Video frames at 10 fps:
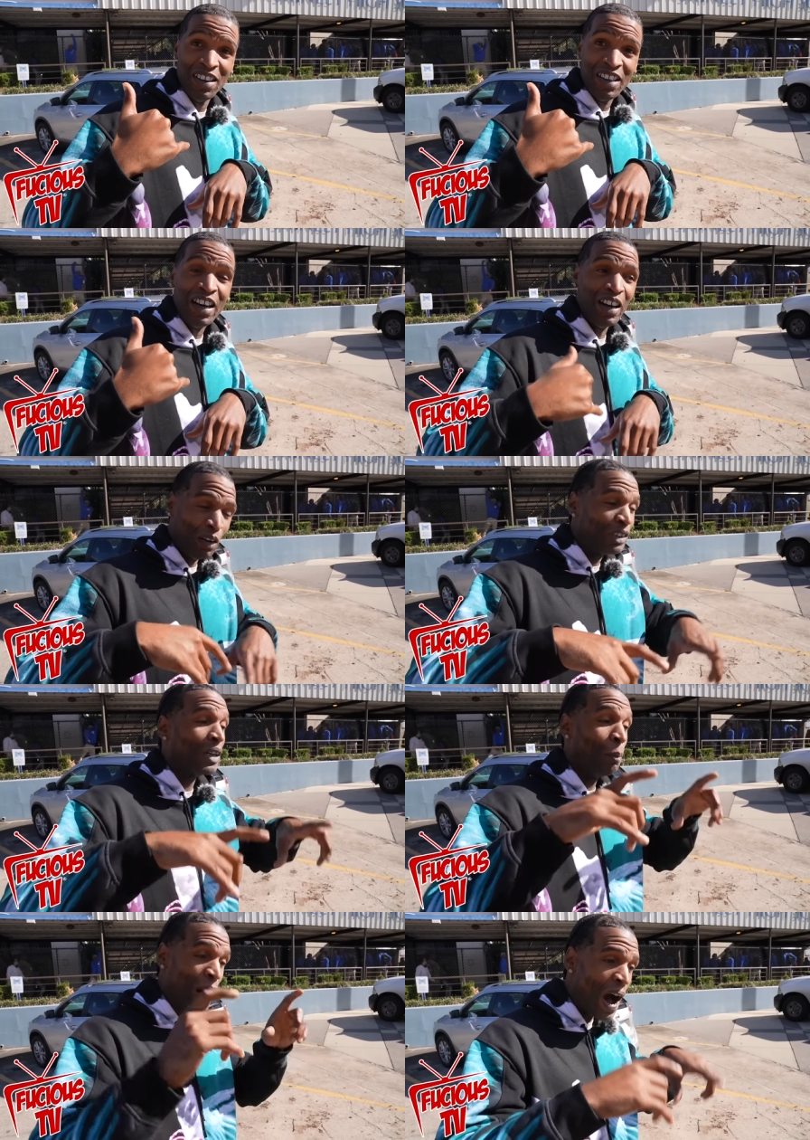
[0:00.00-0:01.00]
Yeah, I think I it was
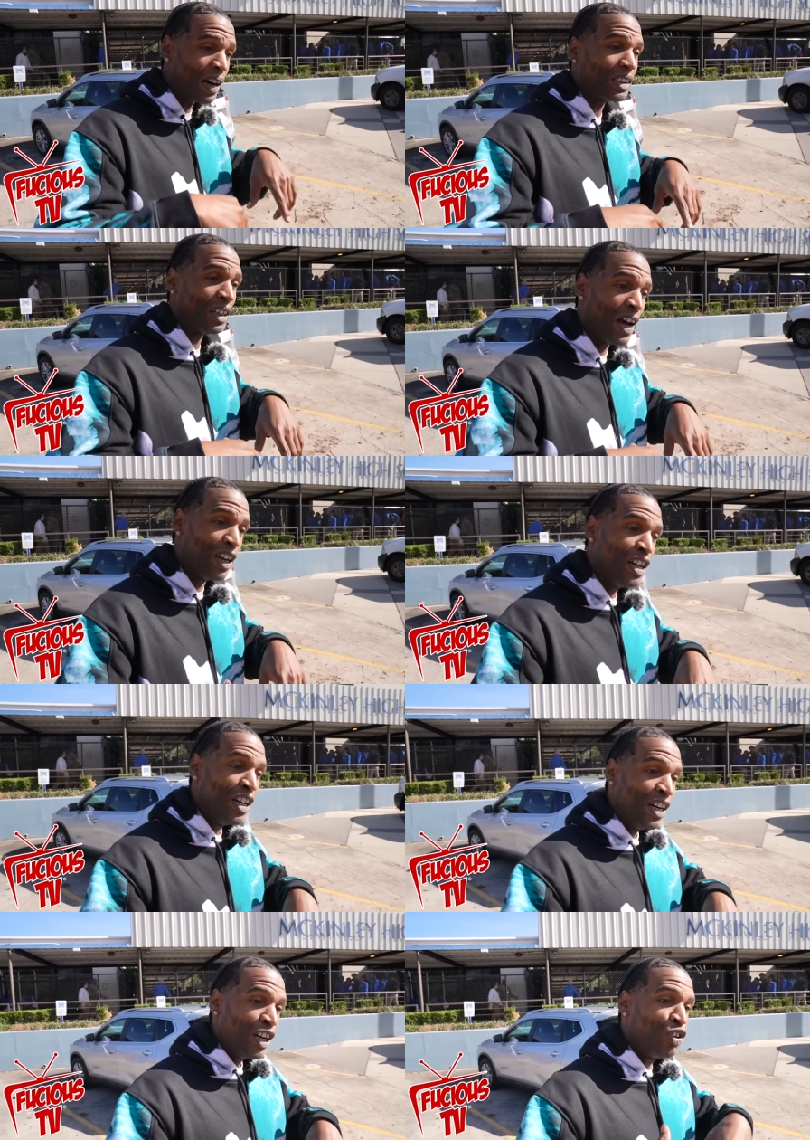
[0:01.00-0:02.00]
the box. Like,
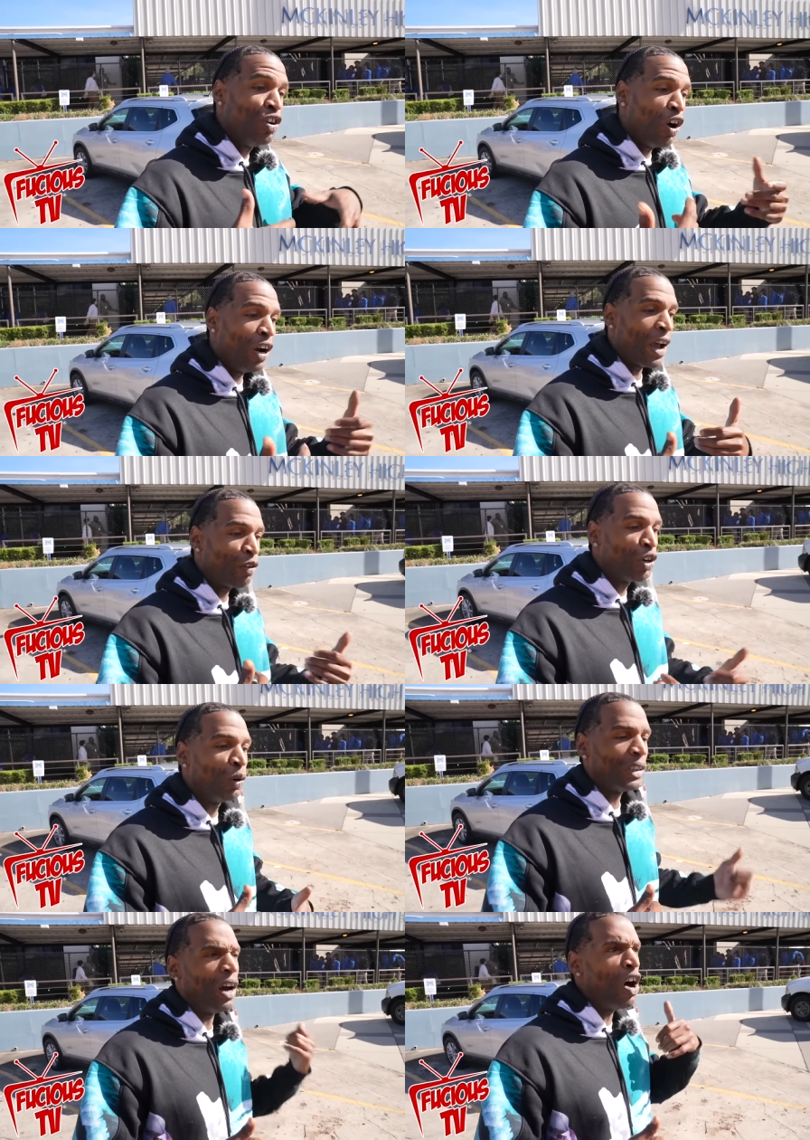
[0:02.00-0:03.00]
you know, like when you
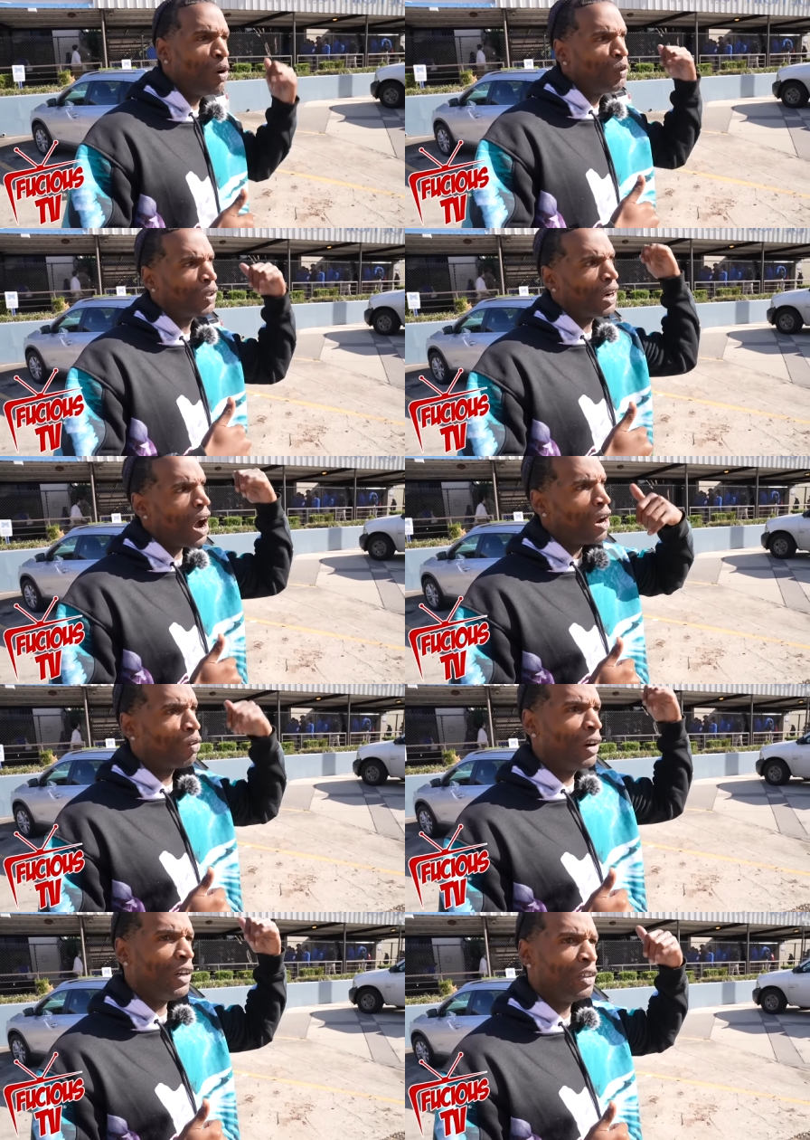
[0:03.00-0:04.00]
was at home, you could call a
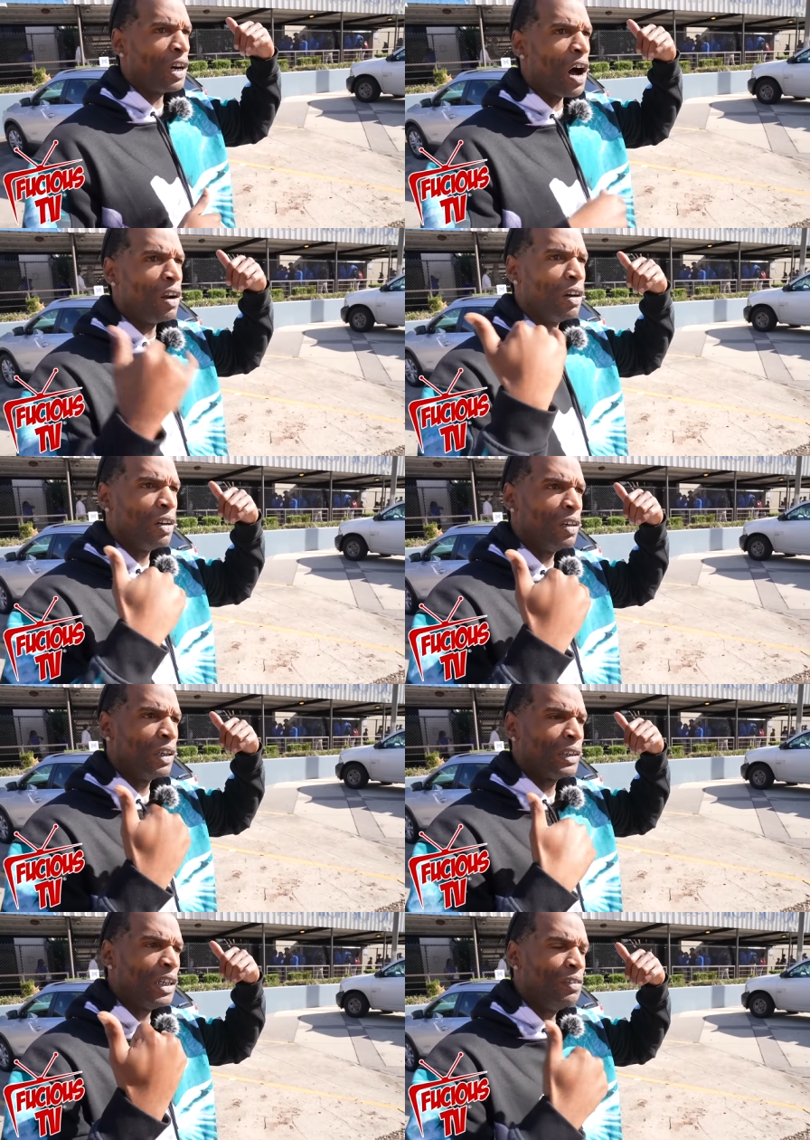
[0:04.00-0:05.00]
red, call on
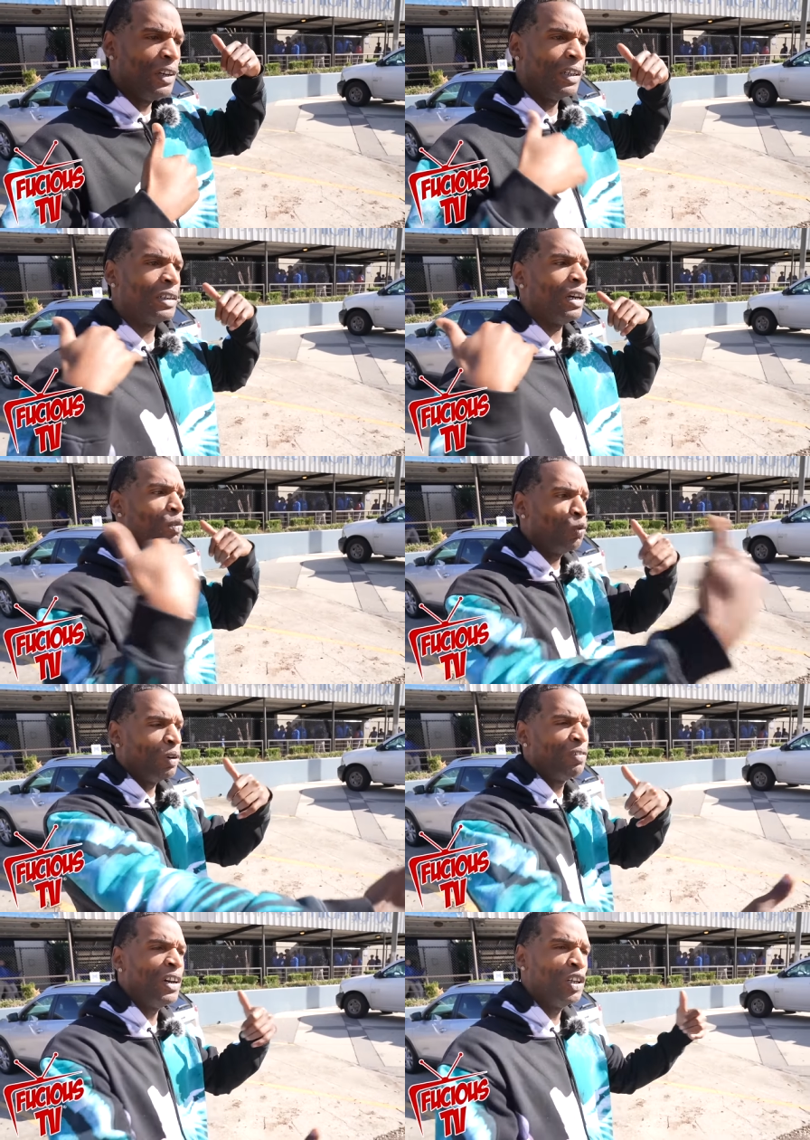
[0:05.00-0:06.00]
the uh, TV and tell
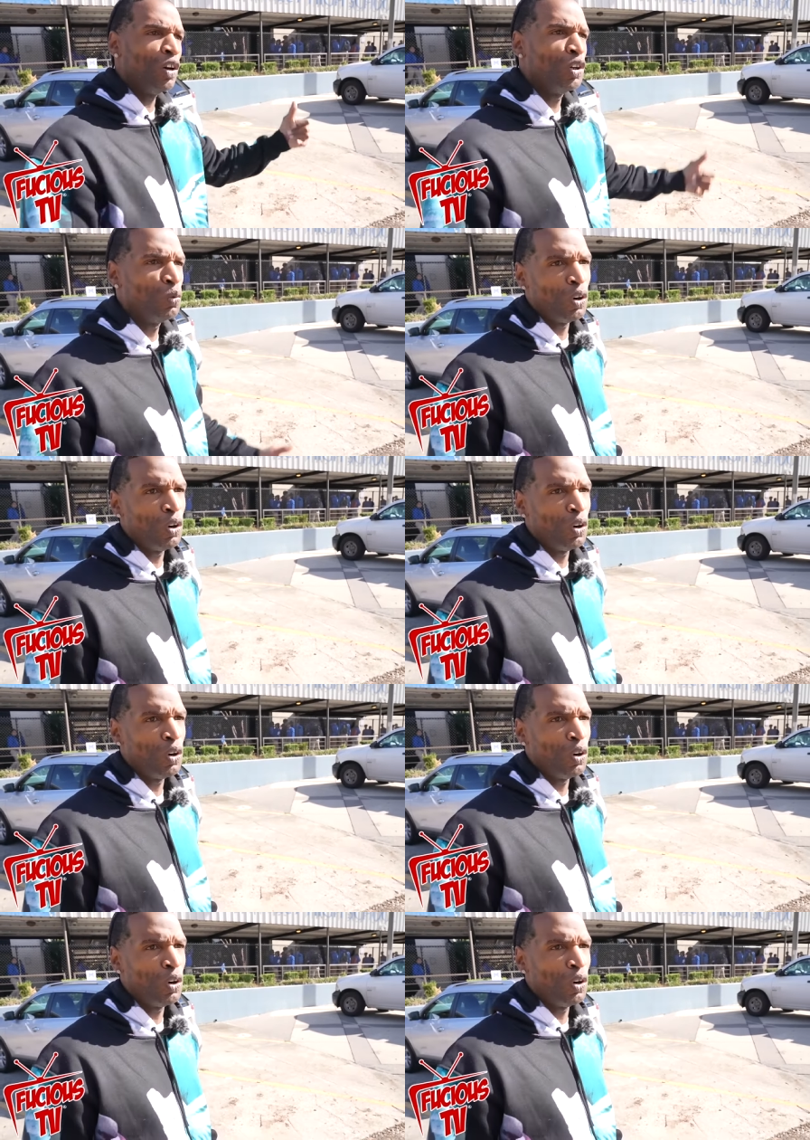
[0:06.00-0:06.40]
what video you